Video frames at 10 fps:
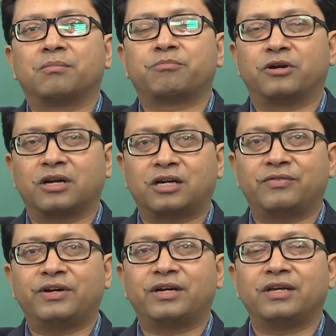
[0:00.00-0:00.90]

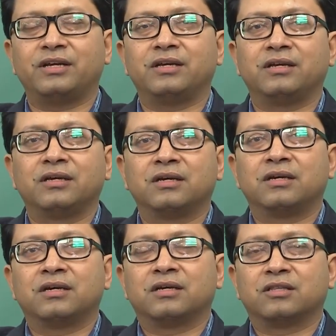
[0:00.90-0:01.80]
productivity,
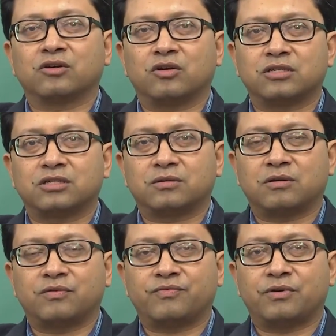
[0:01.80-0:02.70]
the concept
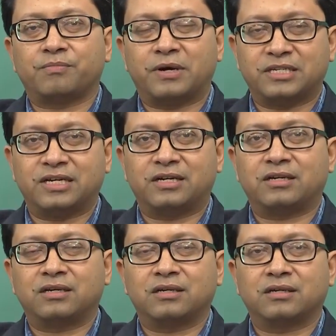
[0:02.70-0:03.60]
of
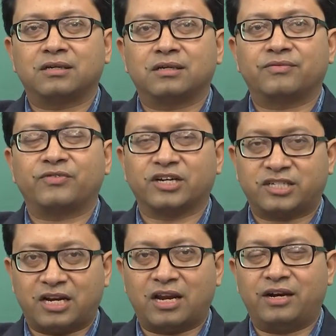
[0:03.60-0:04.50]
budget,
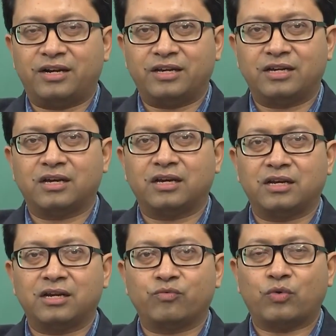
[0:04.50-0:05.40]
functionality
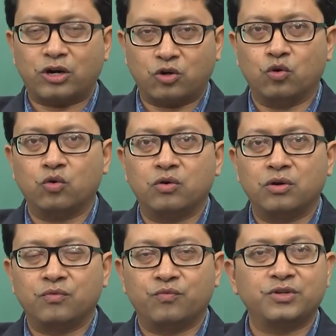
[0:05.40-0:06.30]
in a one go,
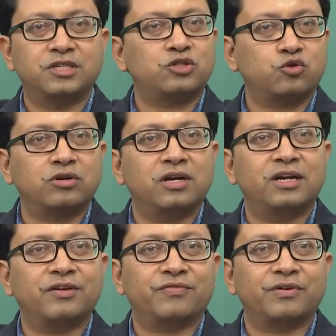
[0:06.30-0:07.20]
which is totally
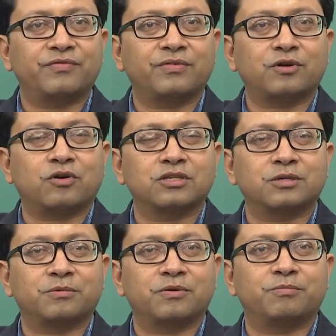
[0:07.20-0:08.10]
different from the
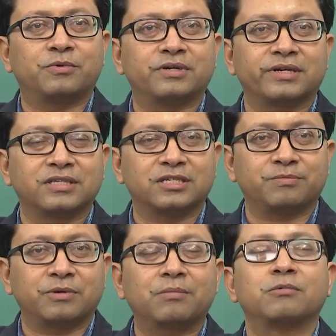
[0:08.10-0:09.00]
concept of per 10
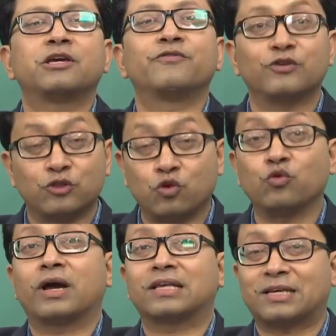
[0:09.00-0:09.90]
CPM. Even
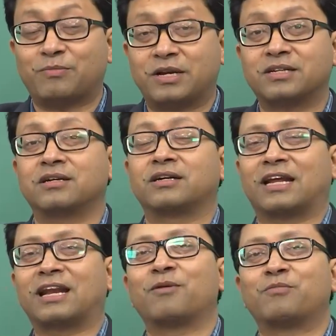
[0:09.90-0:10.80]
though, as I mentioned,
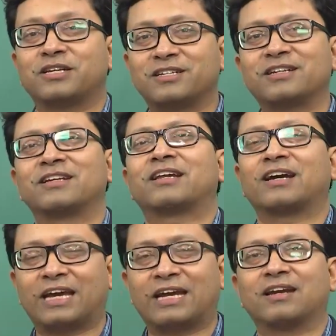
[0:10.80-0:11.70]
and I mention it
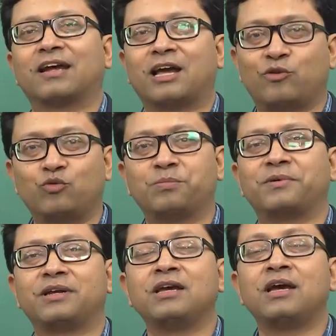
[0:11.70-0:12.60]
again, I
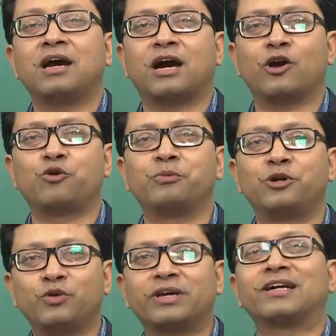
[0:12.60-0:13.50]
would be
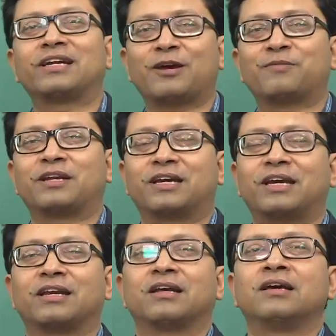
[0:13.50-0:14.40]
doing it time and
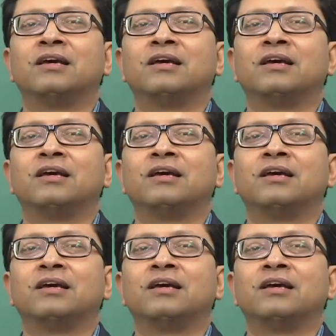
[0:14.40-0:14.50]
again,